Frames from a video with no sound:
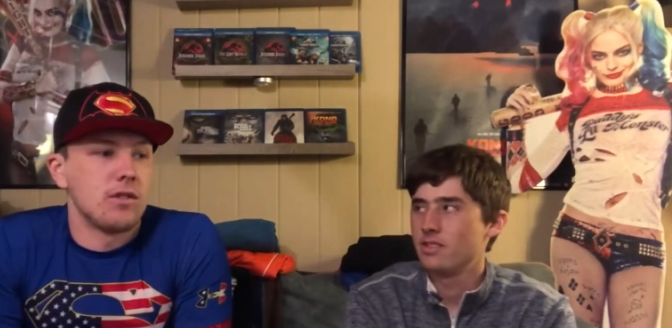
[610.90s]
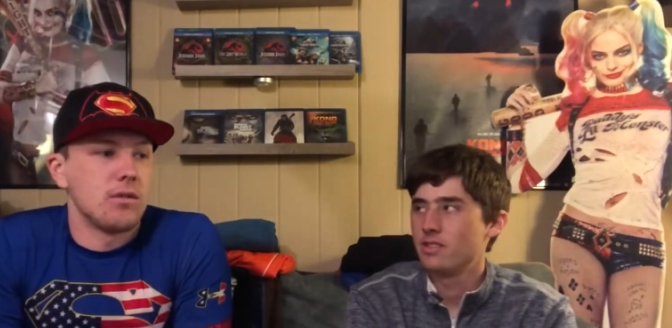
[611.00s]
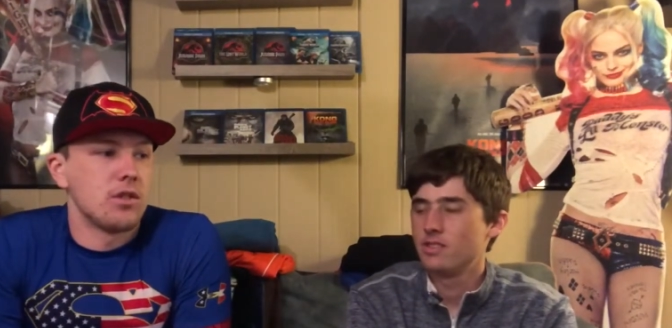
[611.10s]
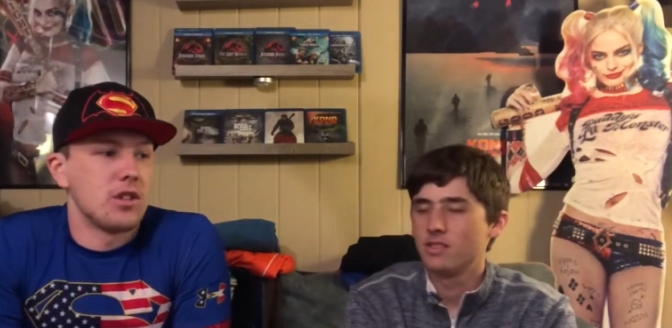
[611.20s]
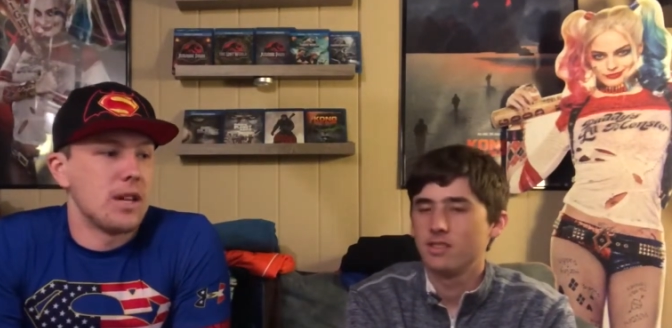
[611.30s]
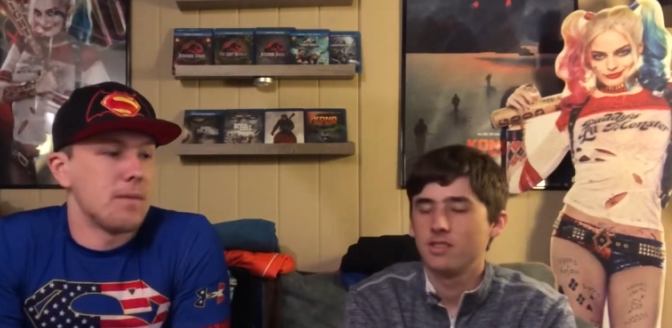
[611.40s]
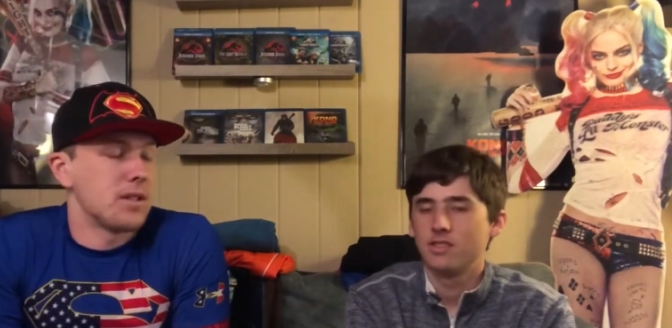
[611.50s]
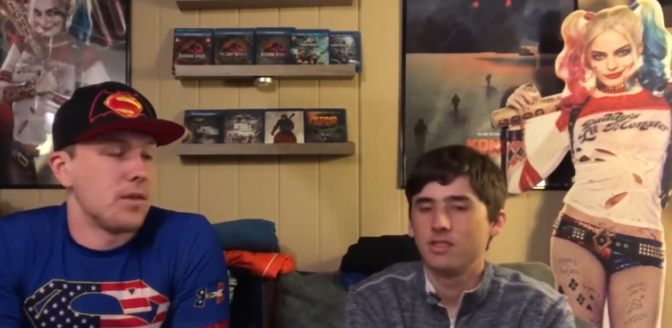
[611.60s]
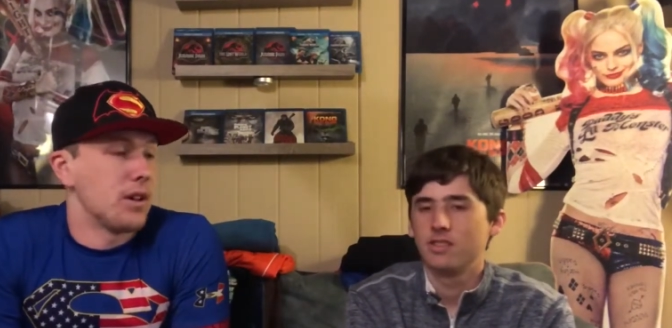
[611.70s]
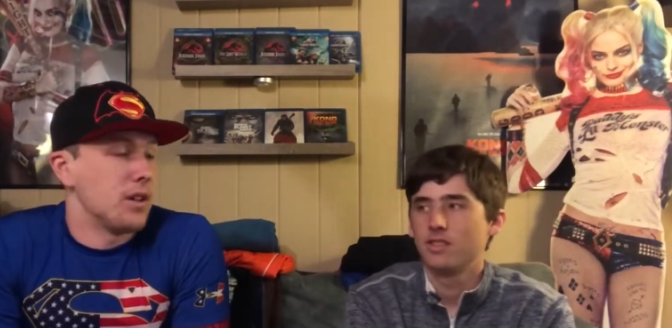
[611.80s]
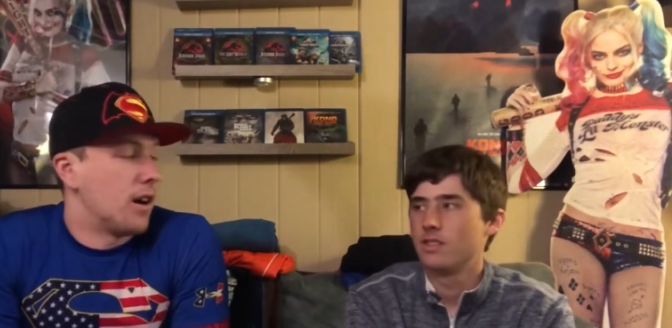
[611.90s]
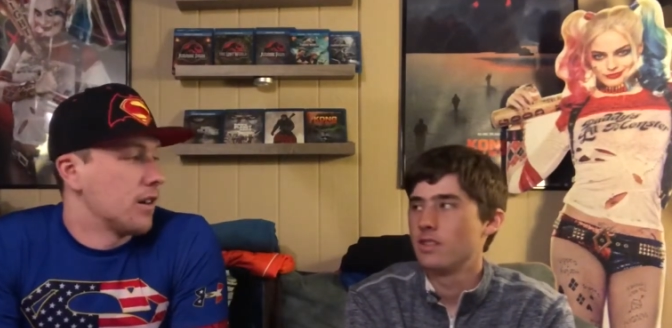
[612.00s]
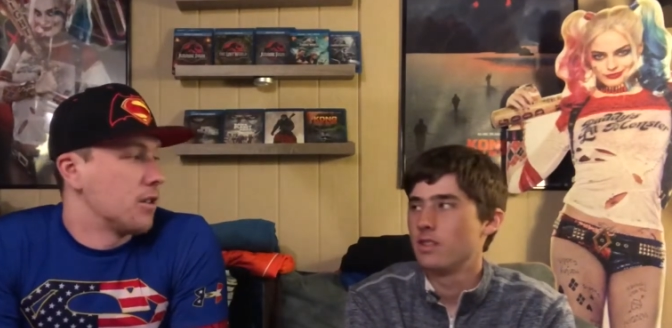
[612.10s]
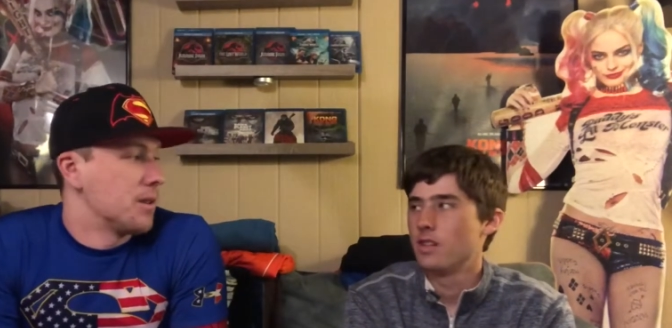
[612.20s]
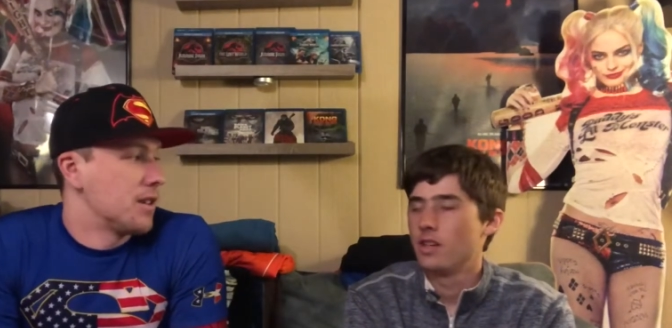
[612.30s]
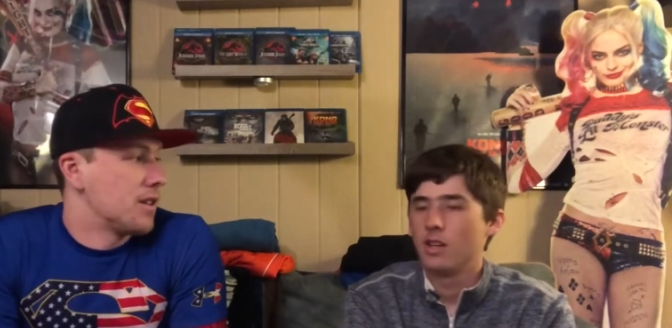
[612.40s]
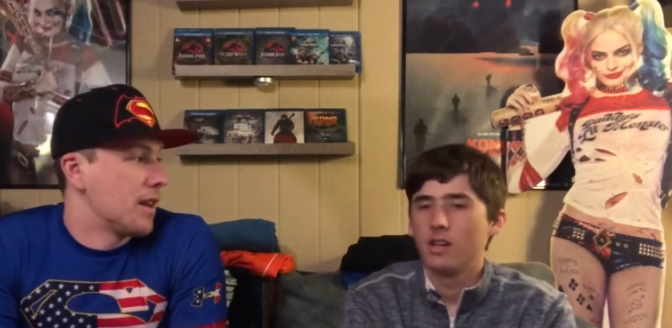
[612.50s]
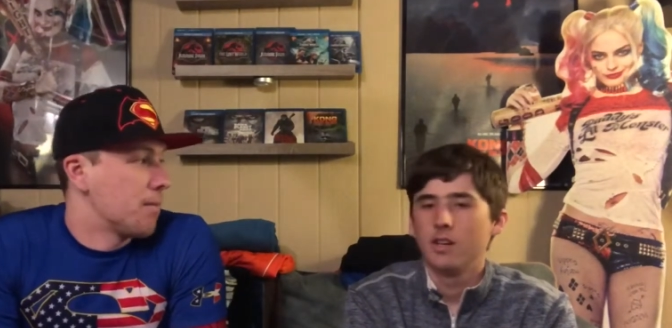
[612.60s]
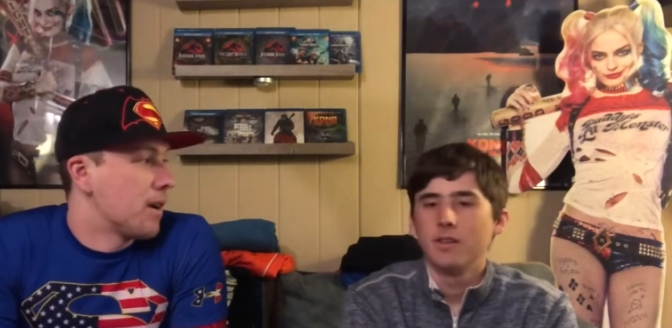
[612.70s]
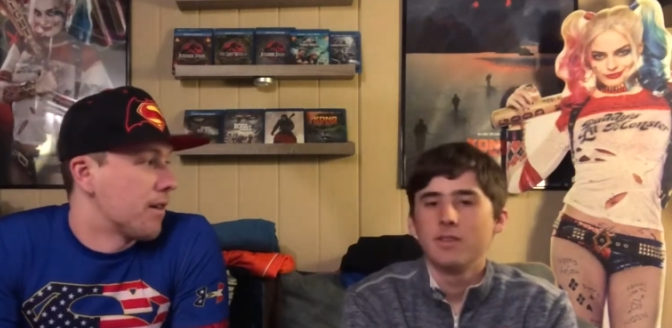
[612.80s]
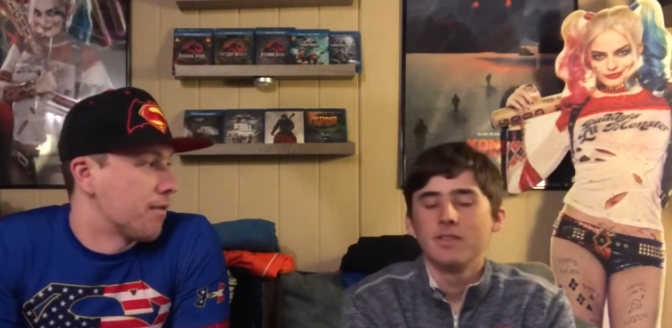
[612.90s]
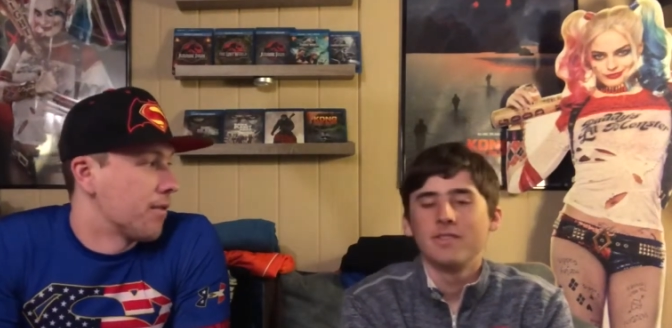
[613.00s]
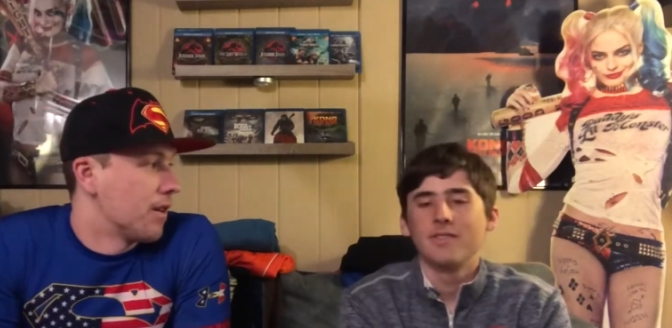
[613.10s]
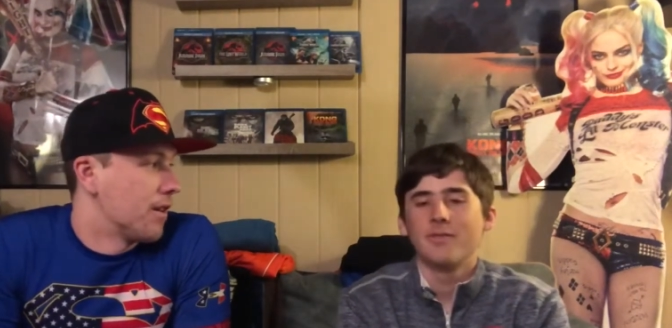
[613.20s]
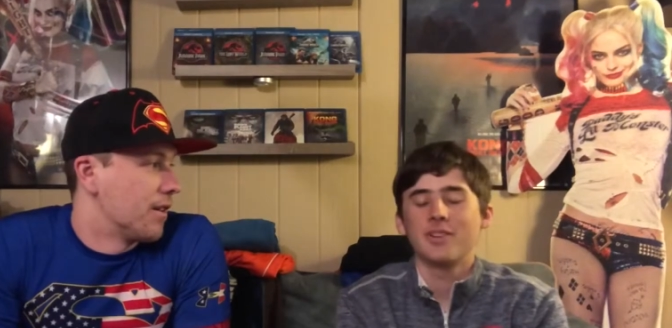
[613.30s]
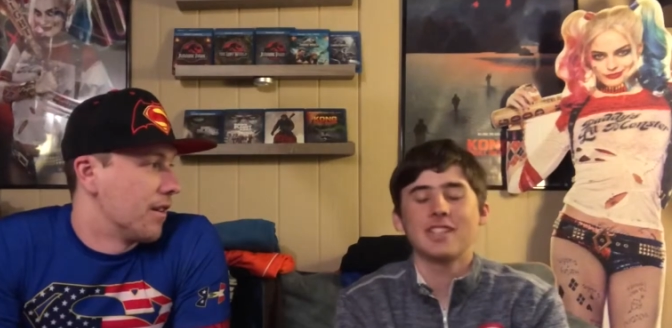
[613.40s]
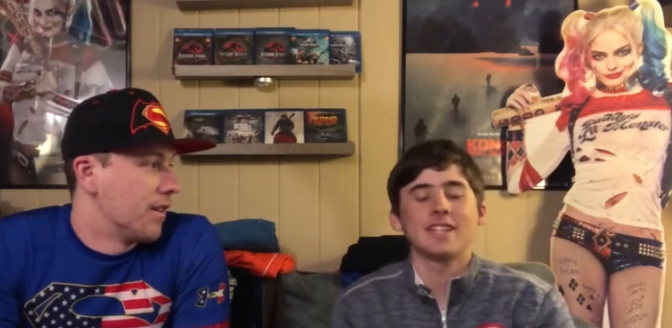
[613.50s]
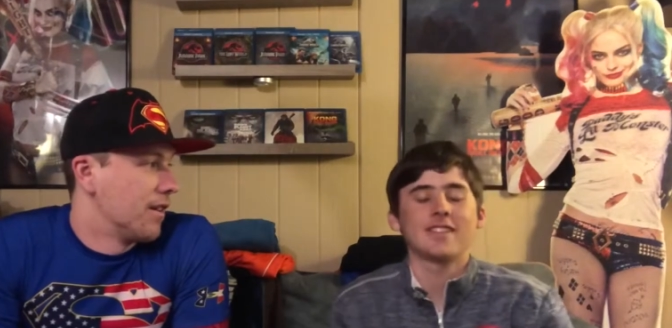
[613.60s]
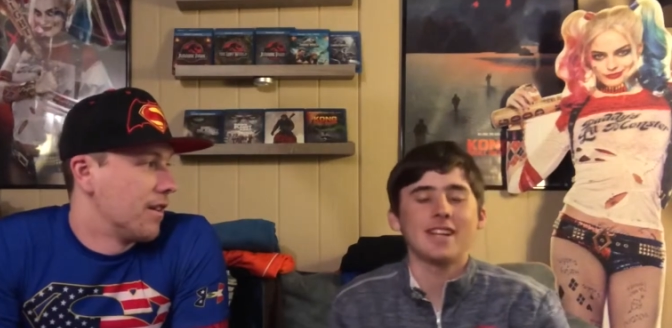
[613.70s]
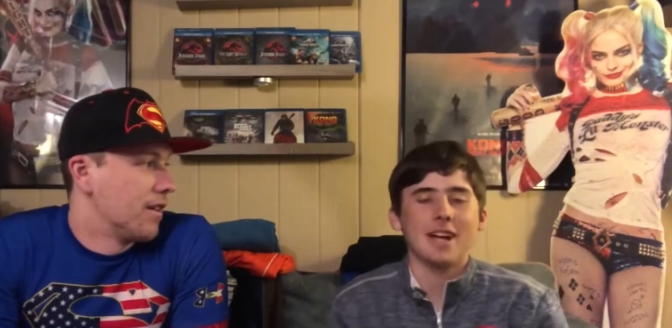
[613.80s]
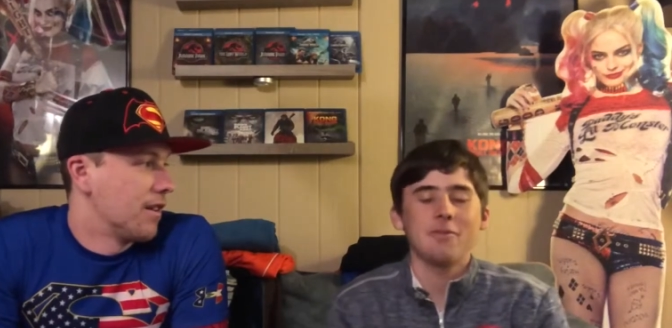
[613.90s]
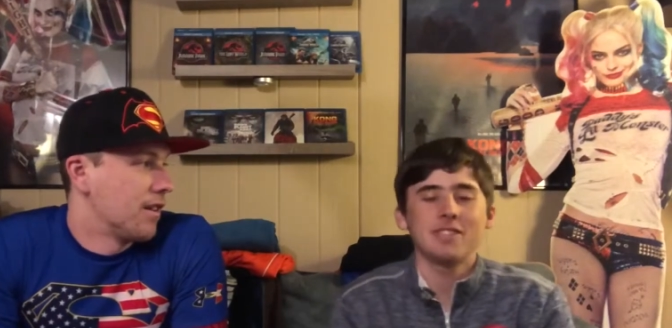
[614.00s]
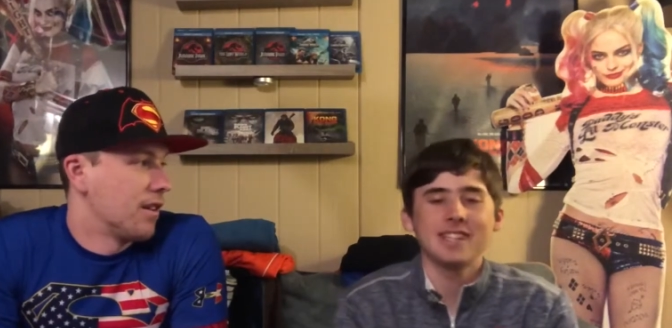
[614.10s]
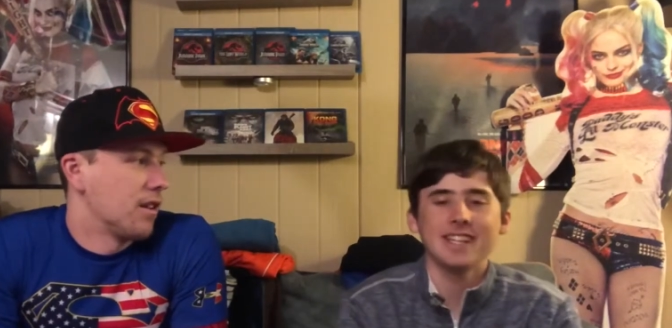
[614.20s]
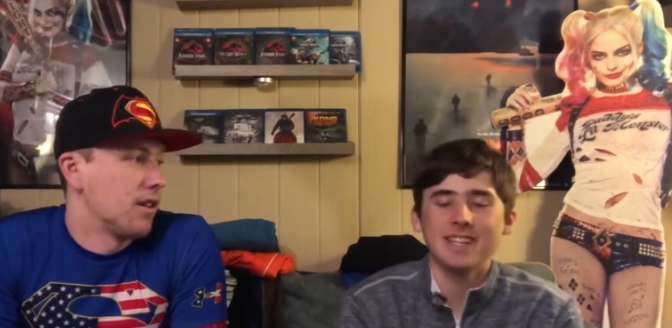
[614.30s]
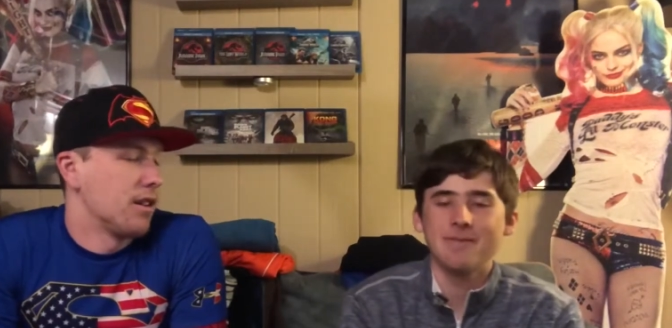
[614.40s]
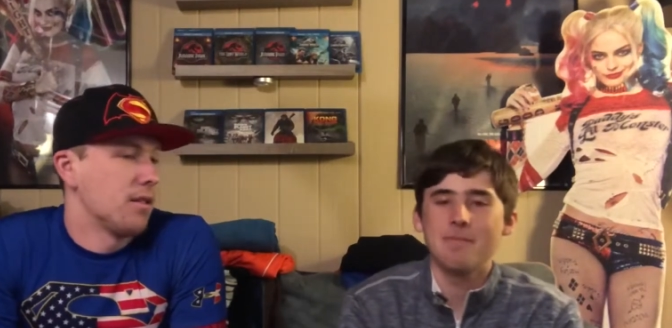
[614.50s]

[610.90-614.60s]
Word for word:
Speaker 1: No, Shazam must have already talked to him because he said, I brought a friend. Because that, that I was thinking it'd